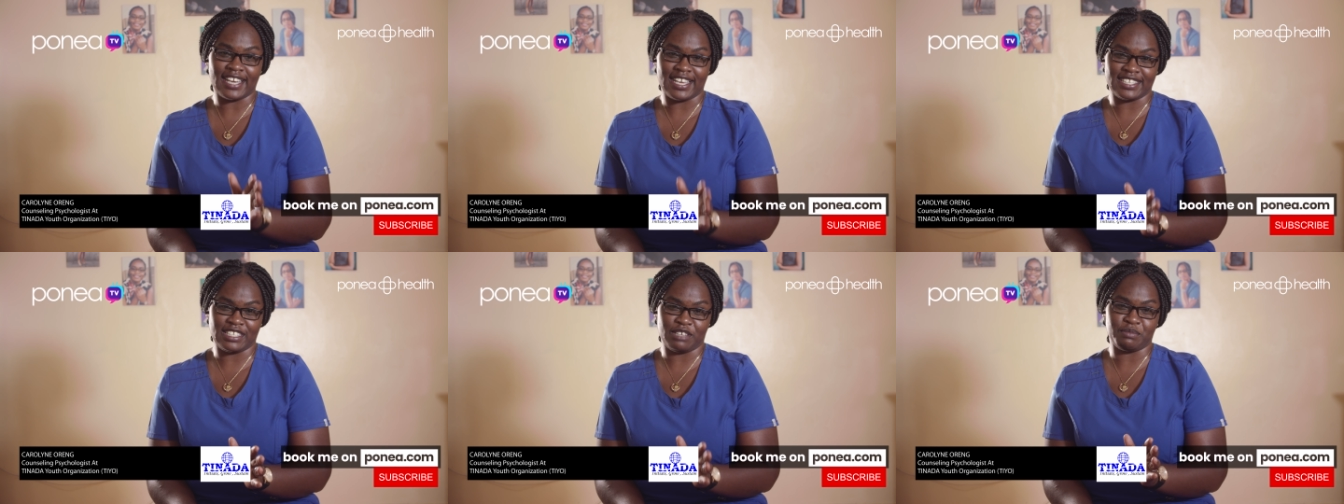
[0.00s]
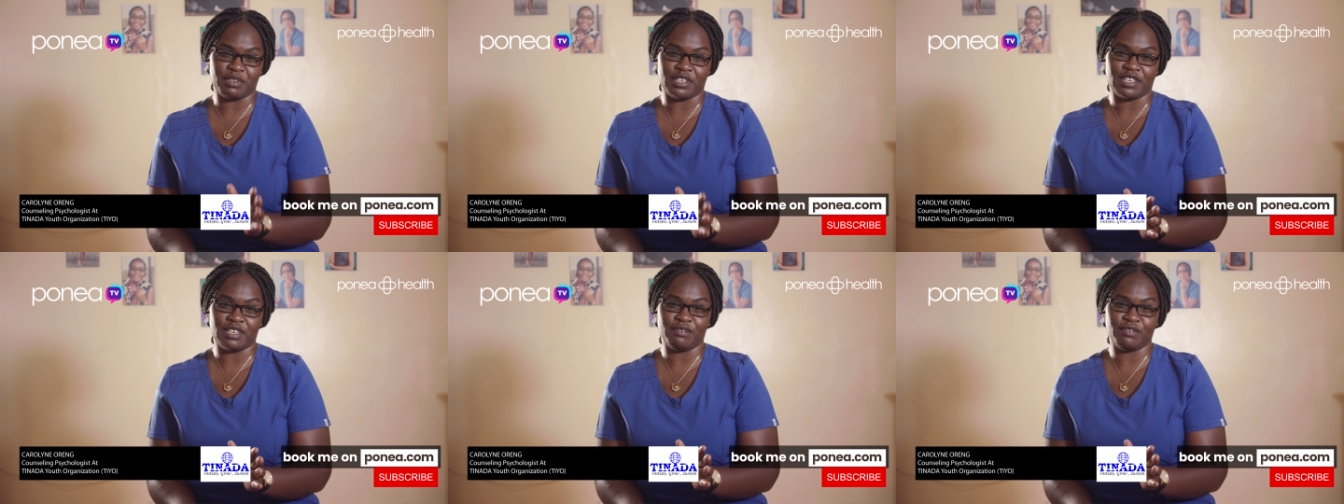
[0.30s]
has a
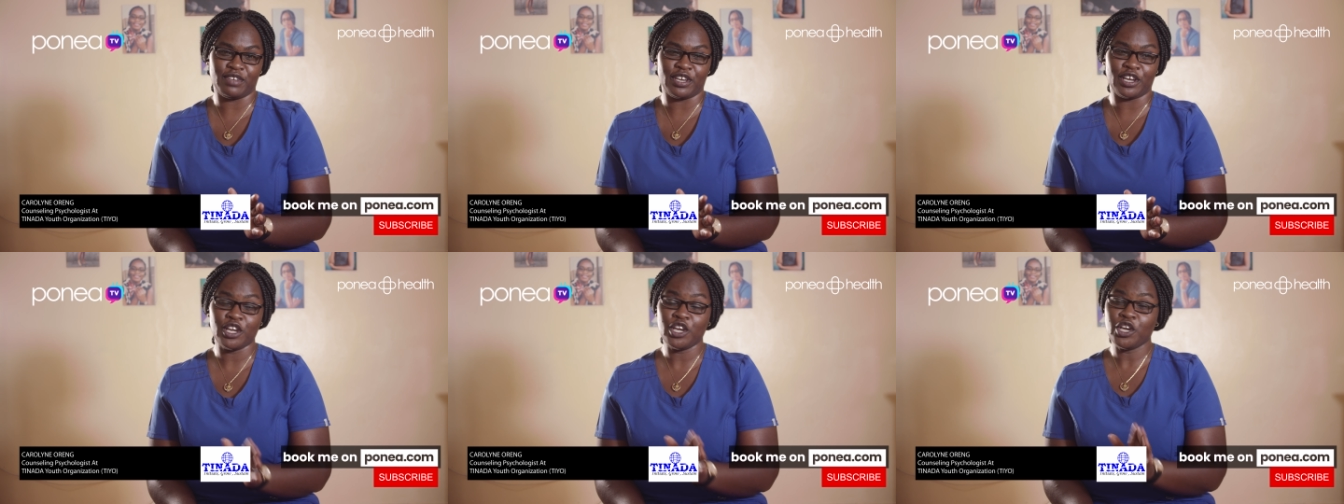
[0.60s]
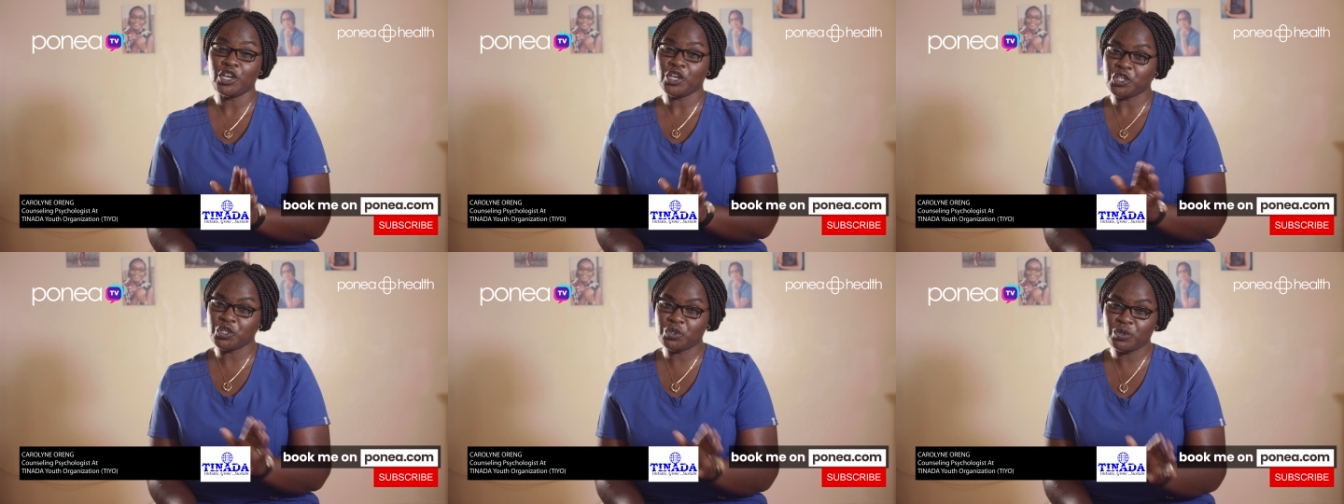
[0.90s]
behavior,
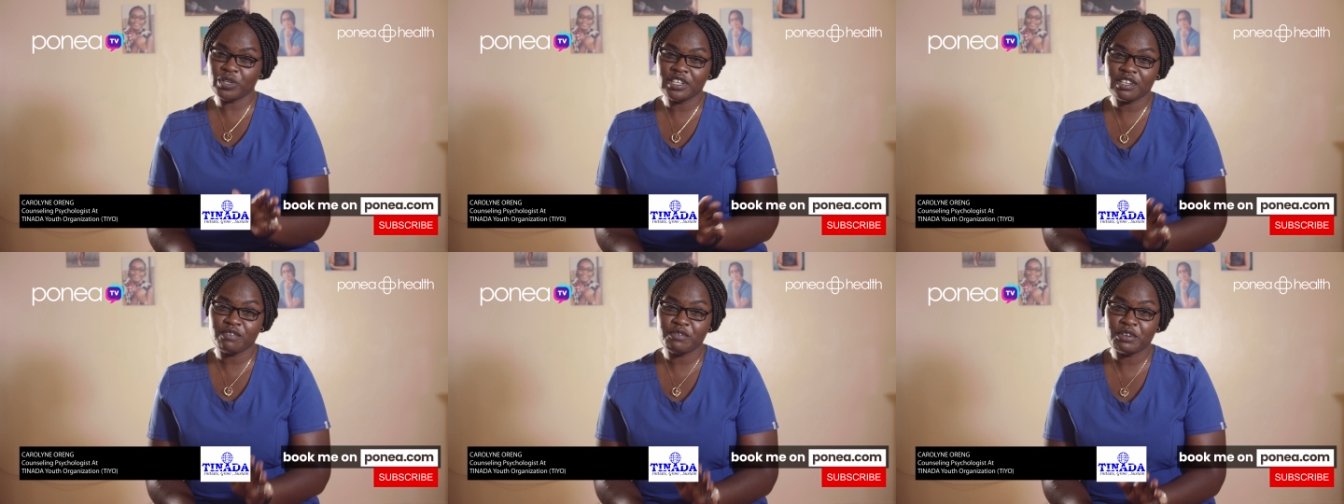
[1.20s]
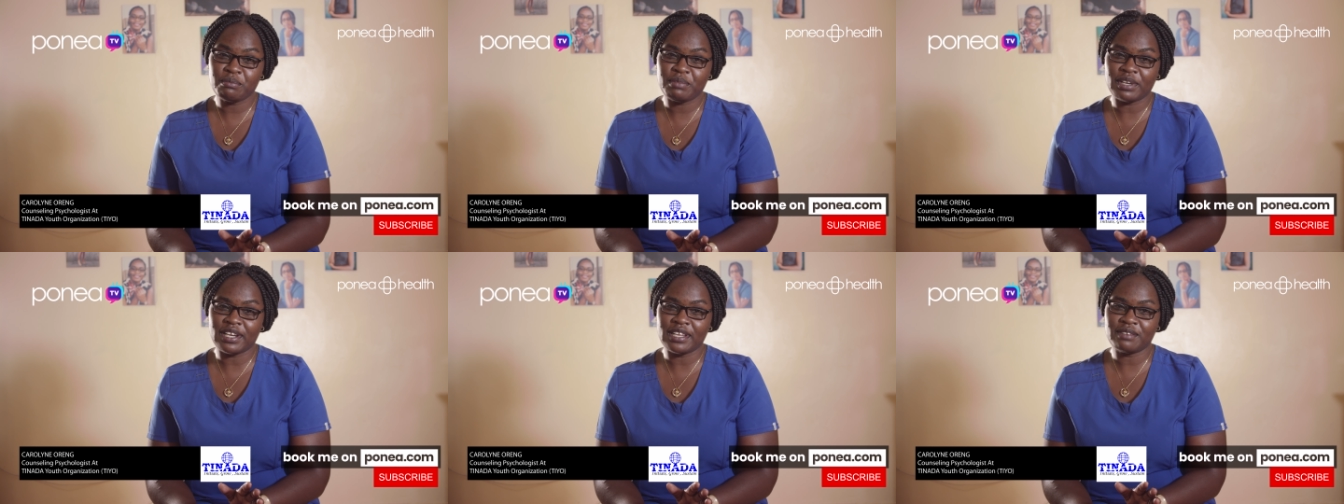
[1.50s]
you wouldn't
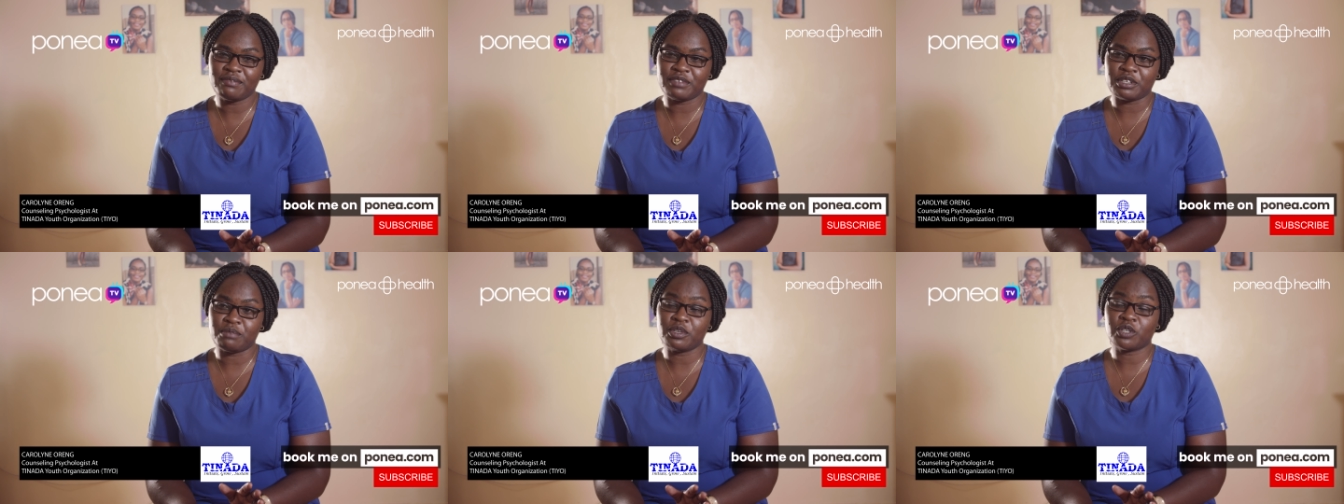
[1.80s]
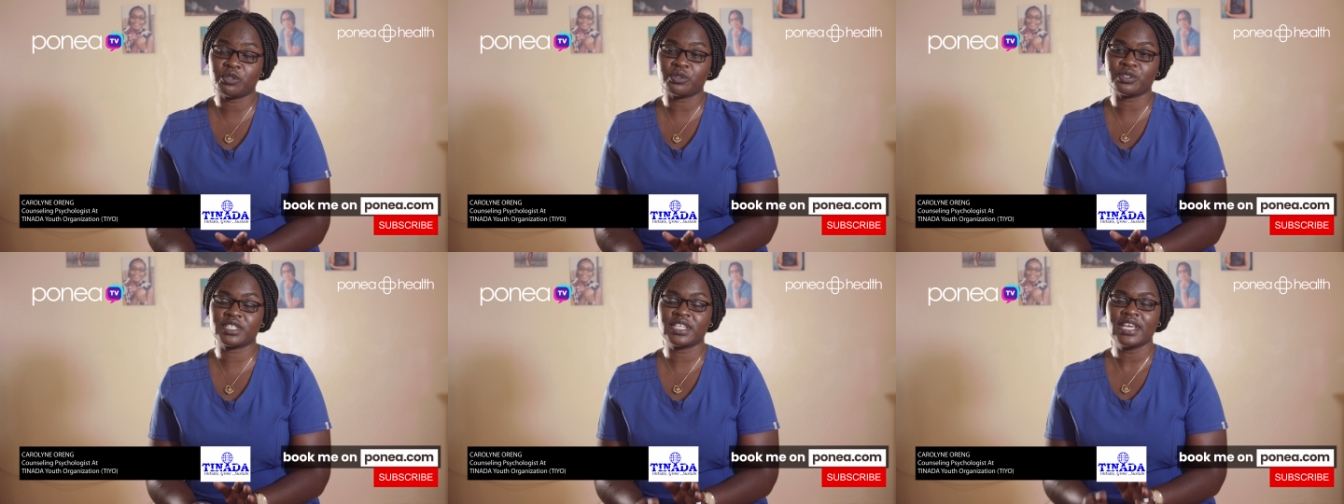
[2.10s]
even believe it
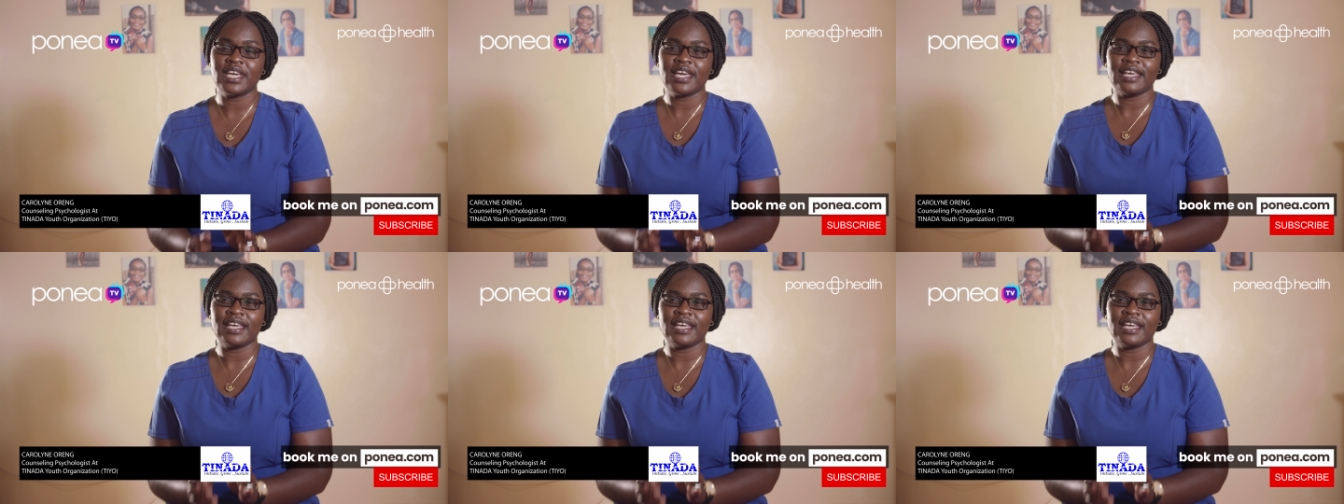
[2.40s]
because